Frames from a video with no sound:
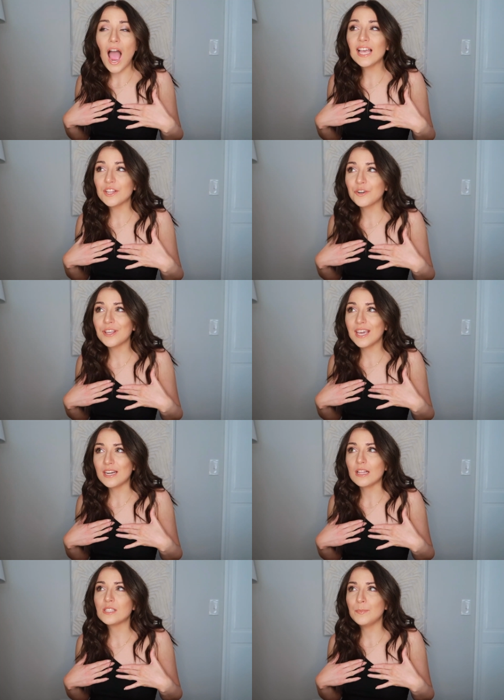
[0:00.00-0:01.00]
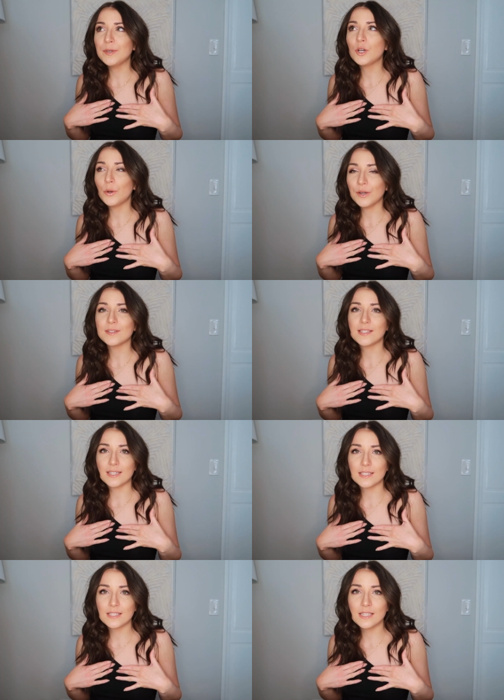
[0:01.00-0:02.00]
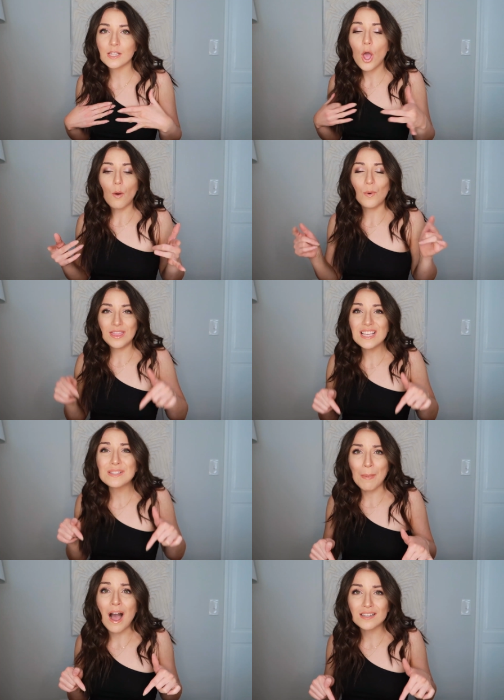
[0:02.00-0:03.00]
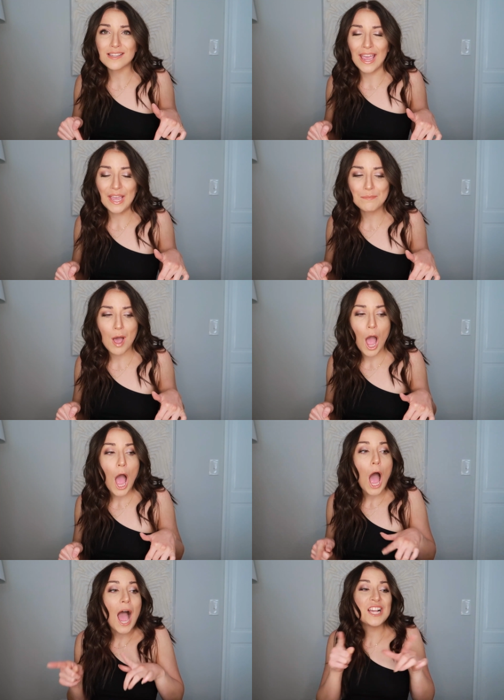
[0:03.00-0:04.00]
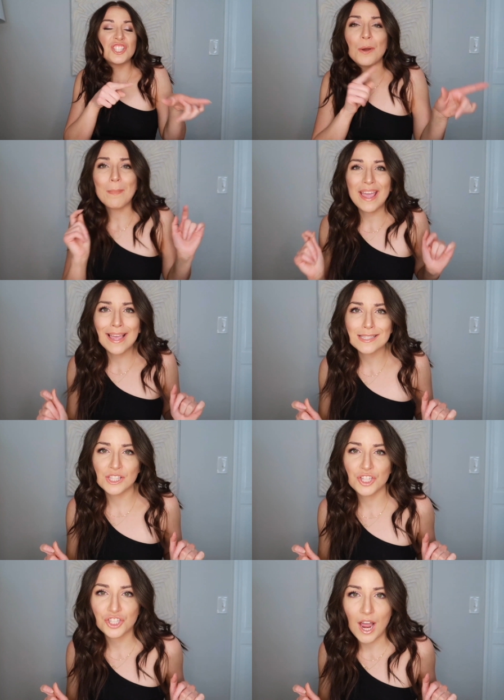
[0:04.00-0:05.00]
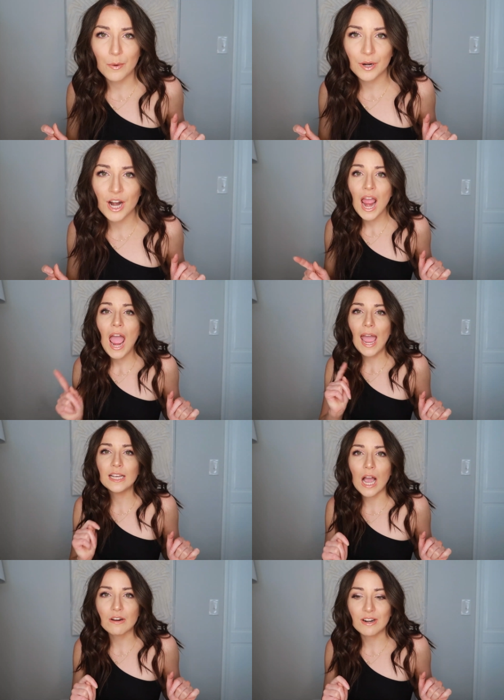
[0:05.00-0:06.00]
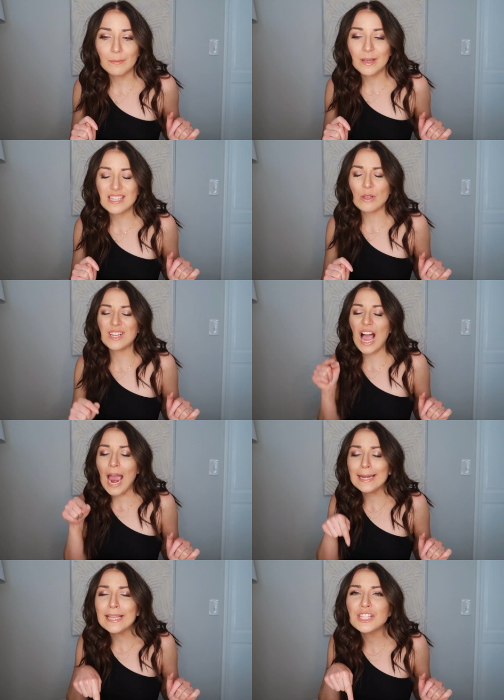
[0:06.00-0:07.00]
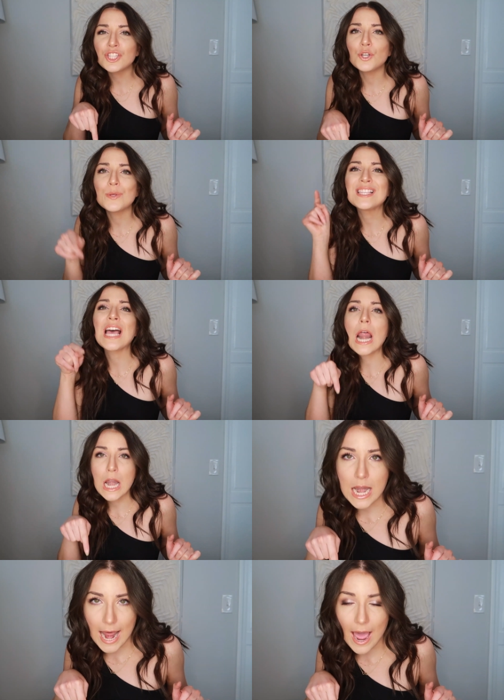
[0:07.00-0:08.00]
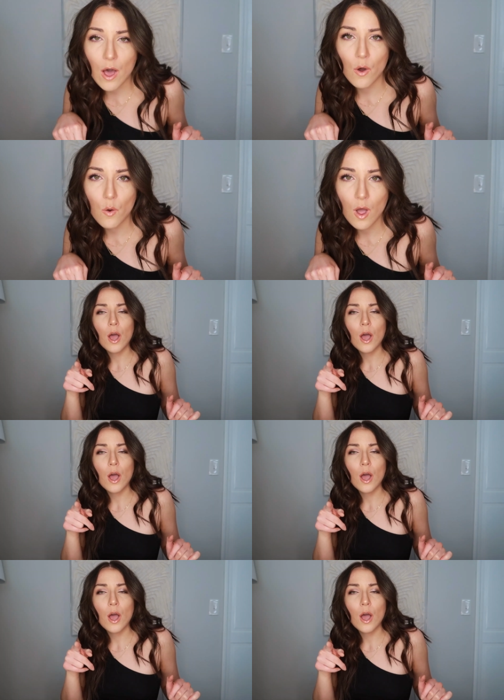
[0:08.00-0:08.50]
I literally cannot speak coherent sentences. When this box came, I jumped my ass in the shower and got ready because I was like, I need to do this now.